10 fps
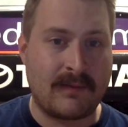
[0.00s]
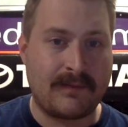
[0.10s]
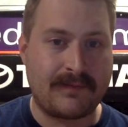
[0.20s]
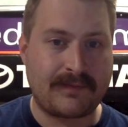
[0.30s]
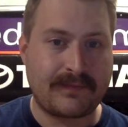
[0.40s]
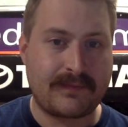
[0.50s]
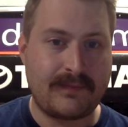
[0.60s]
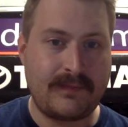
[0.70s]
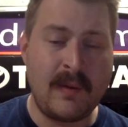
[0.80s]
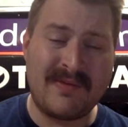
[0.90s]

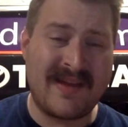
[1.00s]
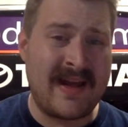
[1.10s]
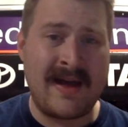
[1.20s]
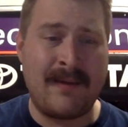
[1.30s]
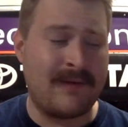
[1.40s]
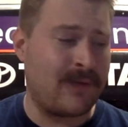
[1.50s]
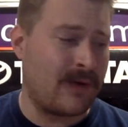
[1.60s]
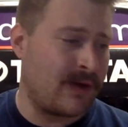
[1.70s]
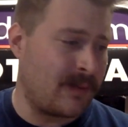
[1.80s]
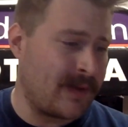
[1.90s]
it was Denny Hamlin for
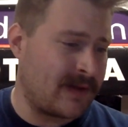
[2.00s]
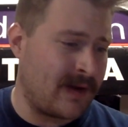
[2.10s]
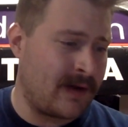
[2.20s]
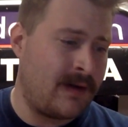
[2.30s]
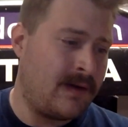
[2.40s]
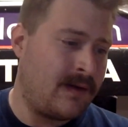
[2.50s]
a little bit there.